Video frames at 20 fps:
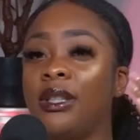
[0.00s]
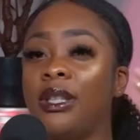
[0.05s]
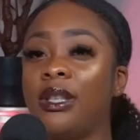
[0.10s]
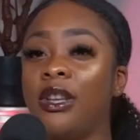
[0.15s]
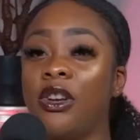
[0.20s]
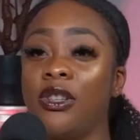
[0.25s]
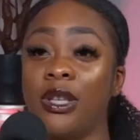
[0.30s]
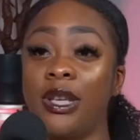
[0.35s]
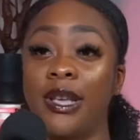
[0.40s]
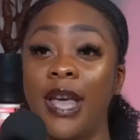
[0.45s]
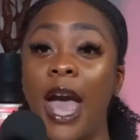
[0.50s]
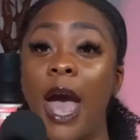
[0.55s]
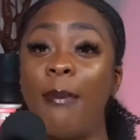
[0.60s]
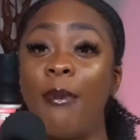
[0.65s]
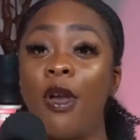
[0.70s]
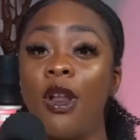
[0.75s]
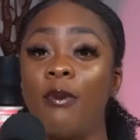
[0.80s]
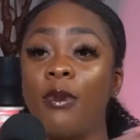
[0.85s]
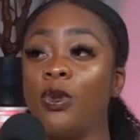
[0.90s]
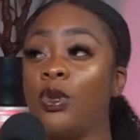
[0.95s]
There's a gap
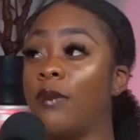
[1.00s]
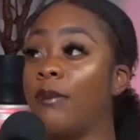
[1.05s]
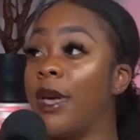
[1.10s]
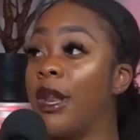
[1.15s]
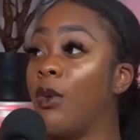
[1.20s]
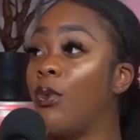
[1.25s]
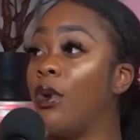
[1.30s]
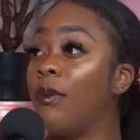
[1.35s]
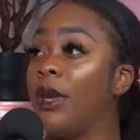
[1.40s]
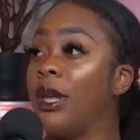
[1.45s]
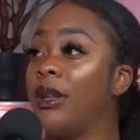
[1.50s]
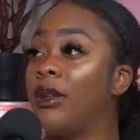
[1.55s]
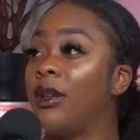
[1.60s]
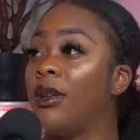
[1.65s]
on it between men and women.